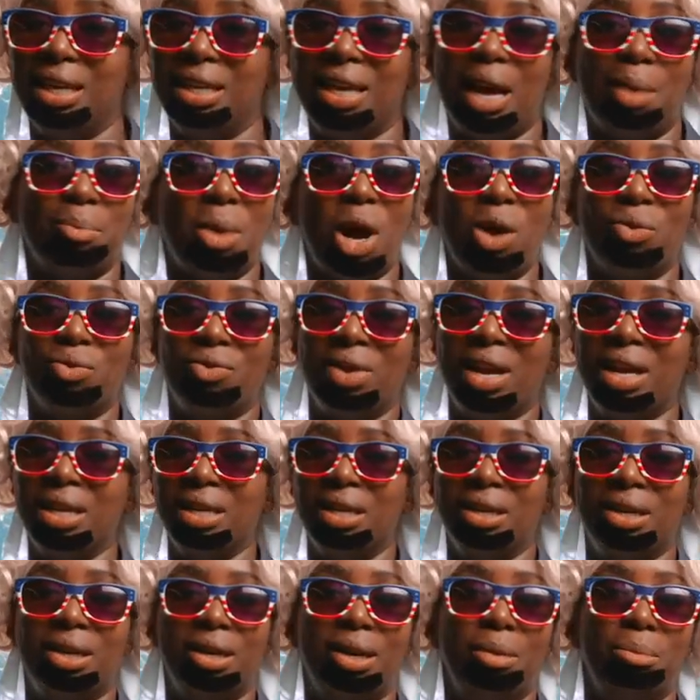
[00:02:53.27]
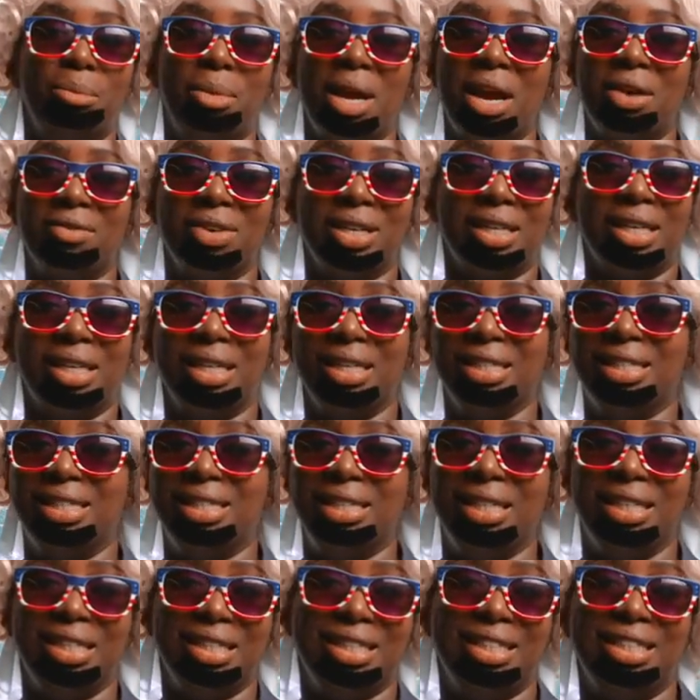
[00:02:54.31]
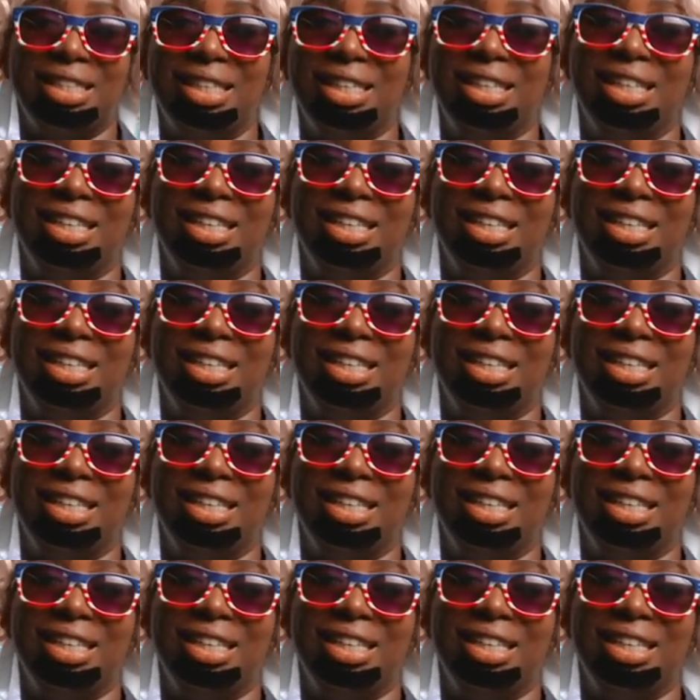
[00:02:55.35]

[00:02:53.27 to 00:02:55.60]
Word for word: and I'm already an American citizen.